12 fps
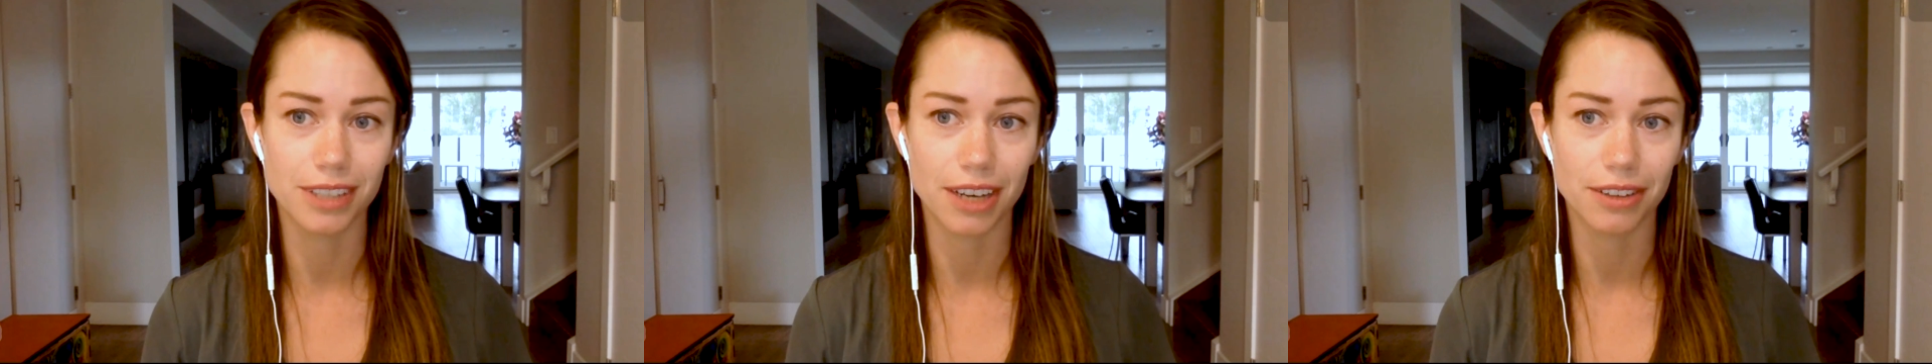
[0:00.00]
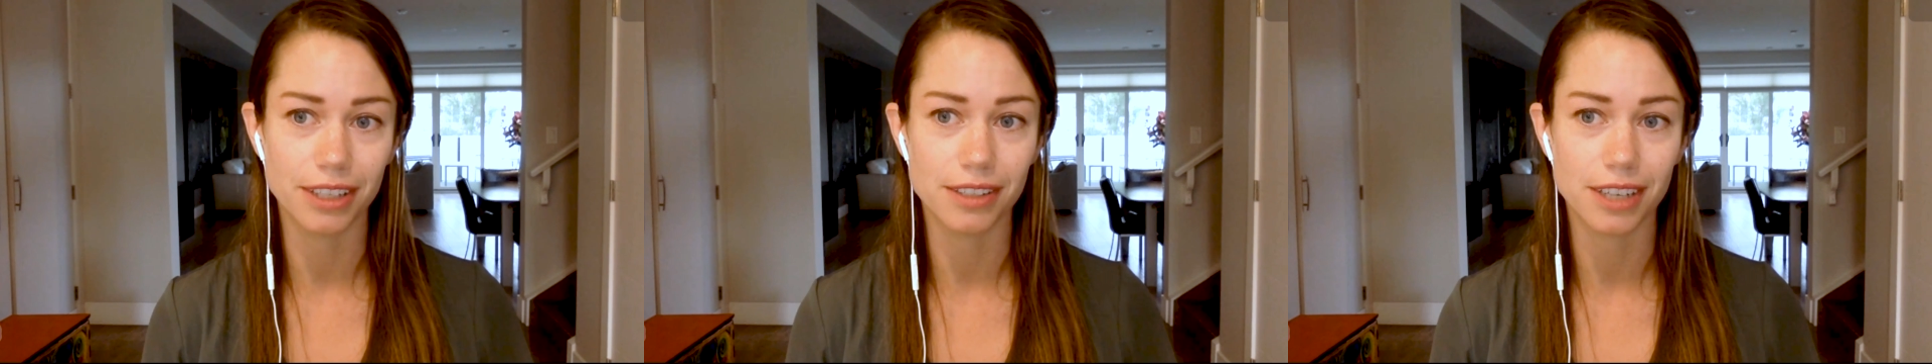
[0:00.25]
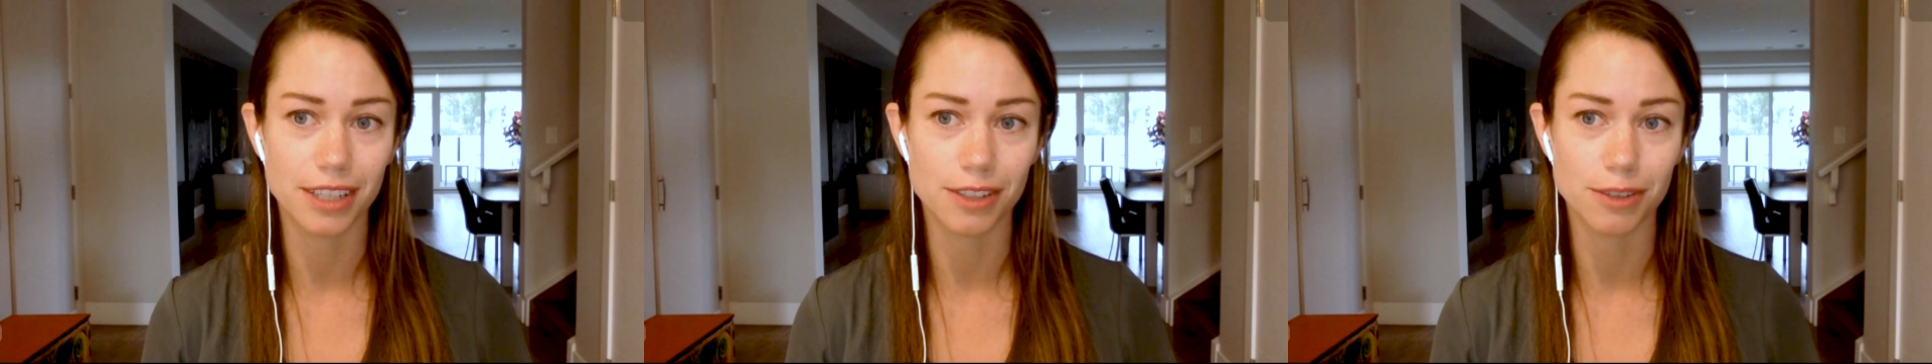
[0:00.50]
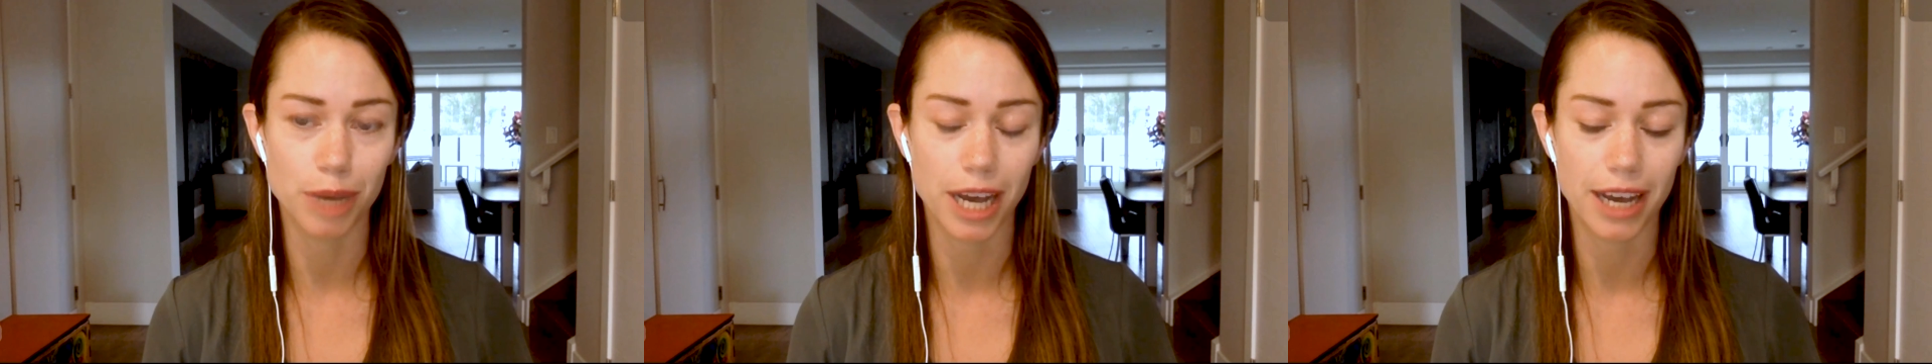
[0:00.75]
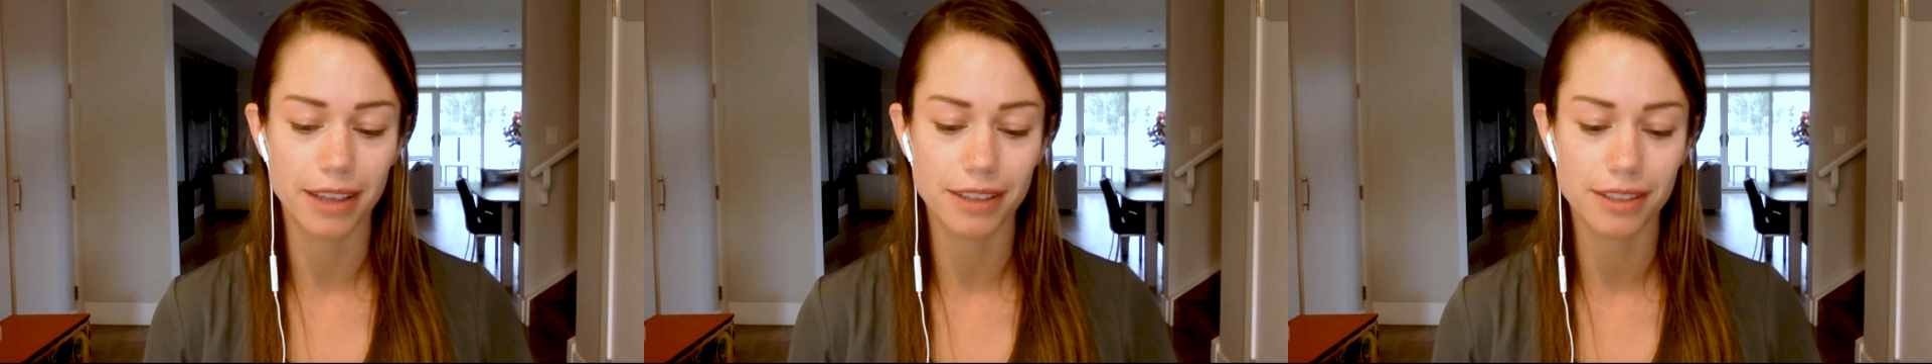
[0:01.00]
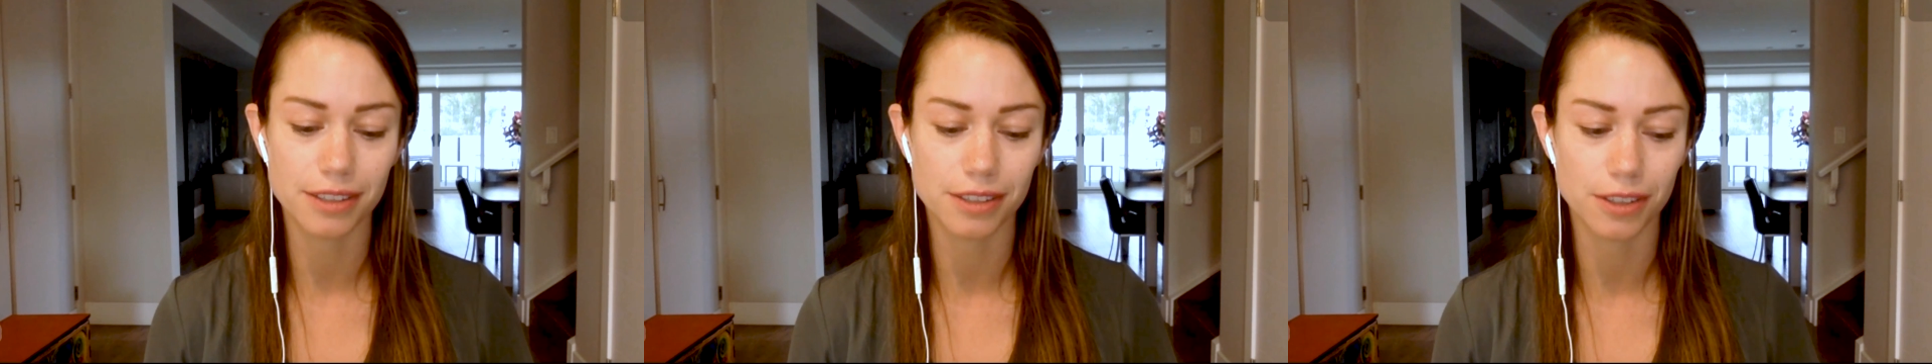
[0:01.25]
down these kinds of
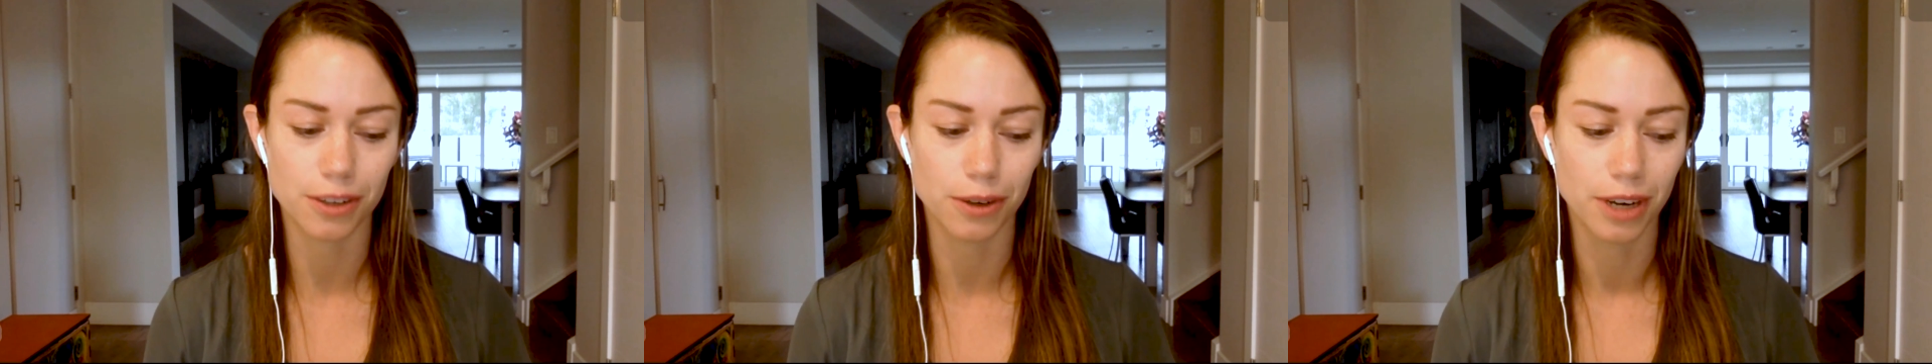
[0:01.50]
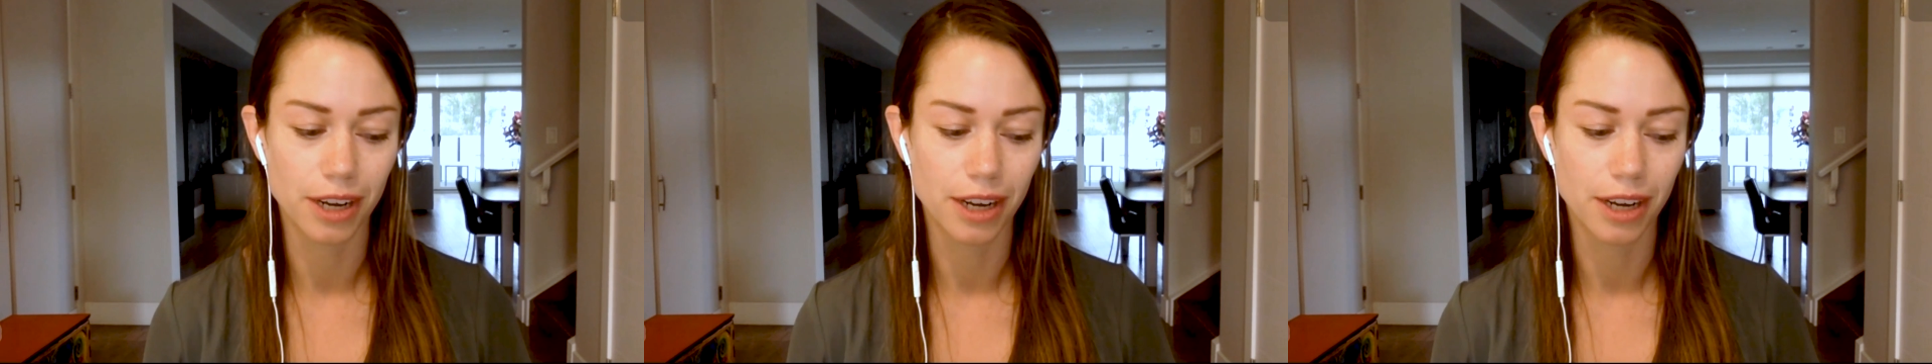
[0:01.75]
paths. So,